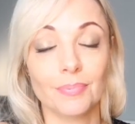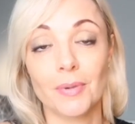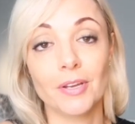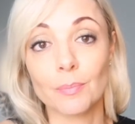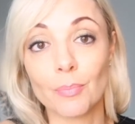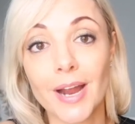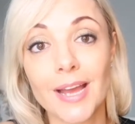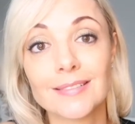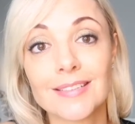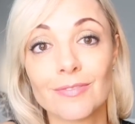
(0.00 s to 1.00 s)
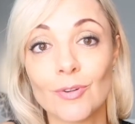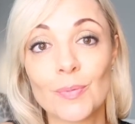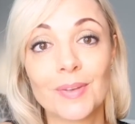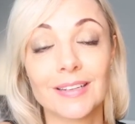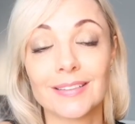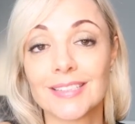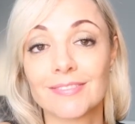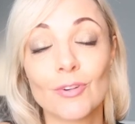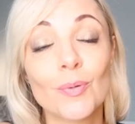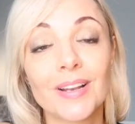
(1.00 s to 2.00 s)
by the brand,
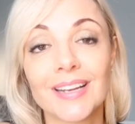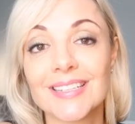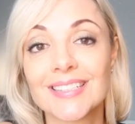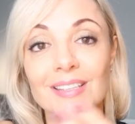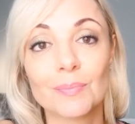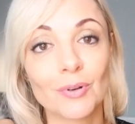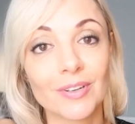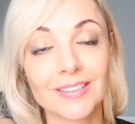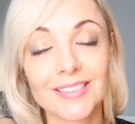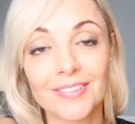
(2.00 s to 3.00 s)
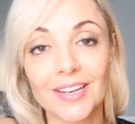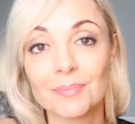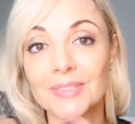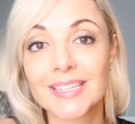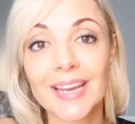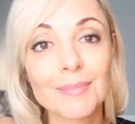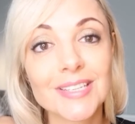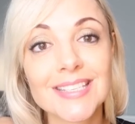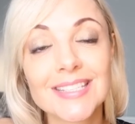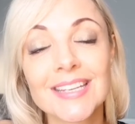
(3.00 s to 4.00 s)
formulator, the product development
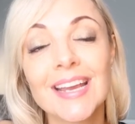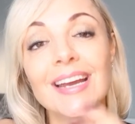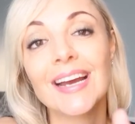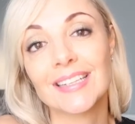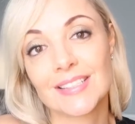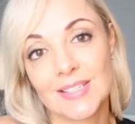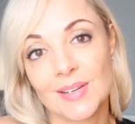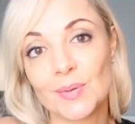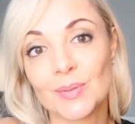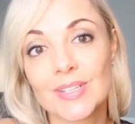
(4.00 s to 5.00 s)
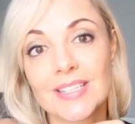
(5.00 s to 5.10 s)
chemists, and so on.